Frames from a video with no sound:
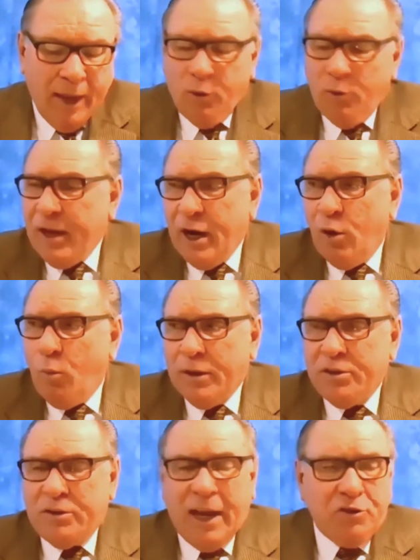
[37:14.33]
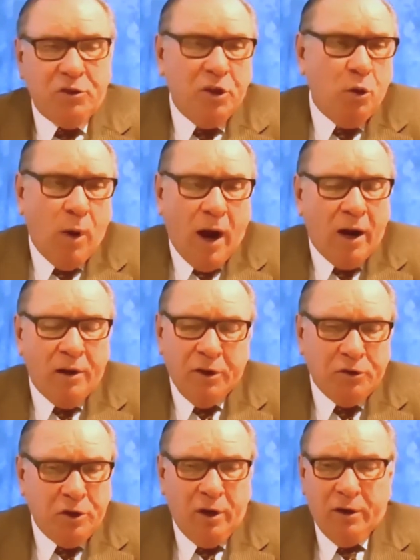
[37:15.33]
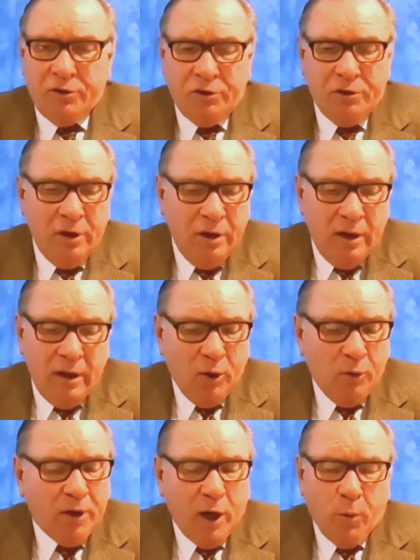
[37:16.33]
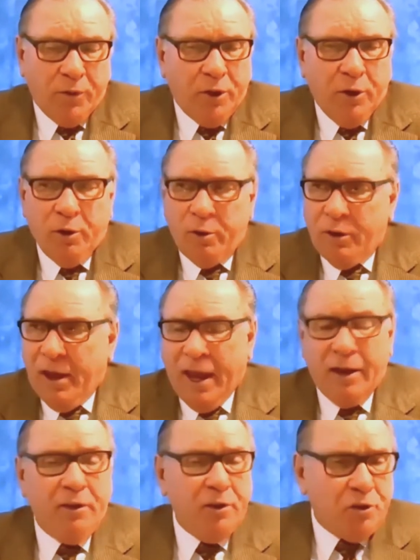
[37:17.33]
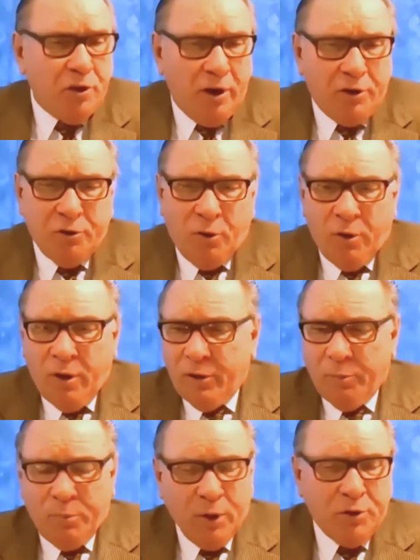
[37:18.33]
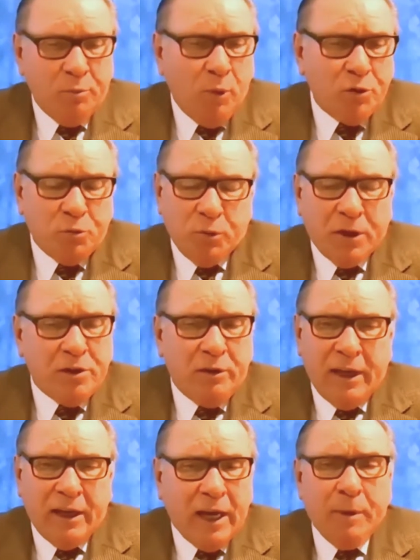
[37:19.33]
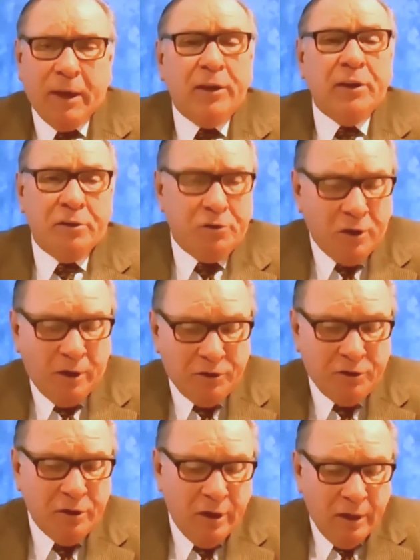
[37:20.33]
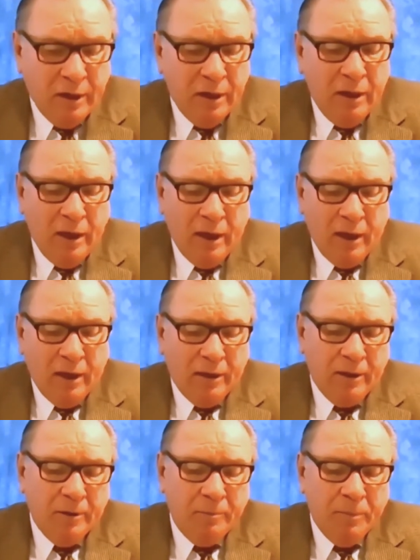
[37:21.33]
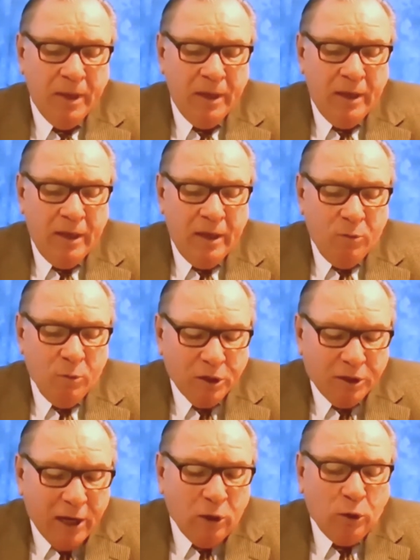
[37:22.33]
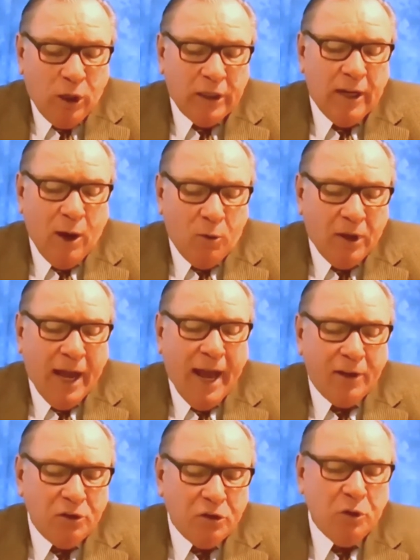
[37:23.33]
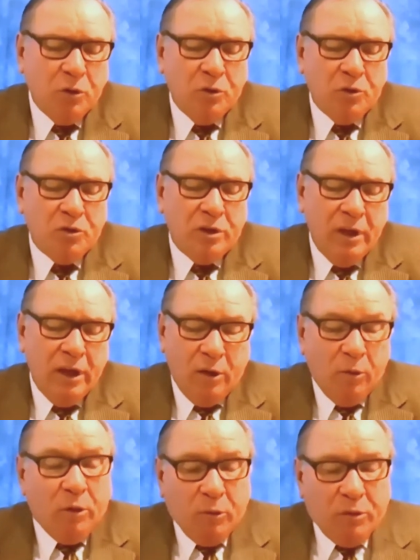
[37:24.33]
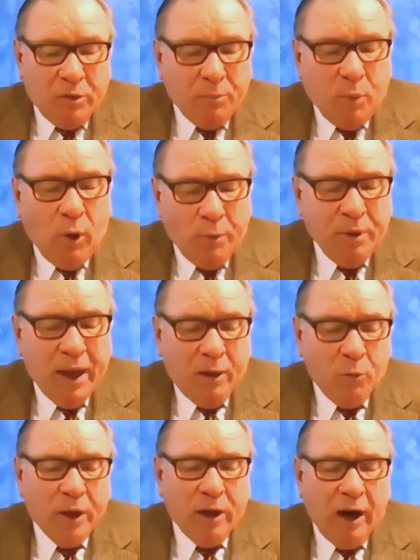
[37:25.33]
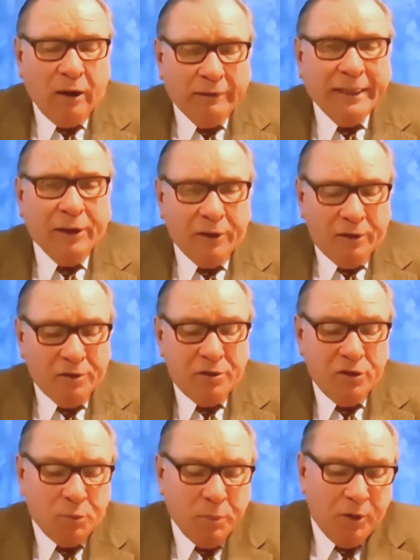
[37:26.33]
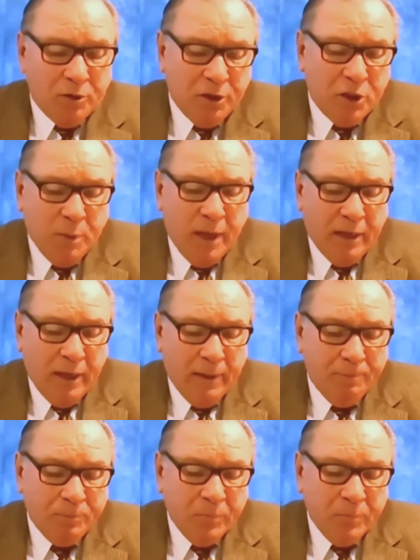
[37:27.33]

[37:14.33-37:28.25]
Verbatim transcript: I don't care what station you are in the church. I don't care whether you're the head of the church or the person most recently coming into the church. Uh, when you take a look at how God has used, the point being, we are leaders, spiritually speaking.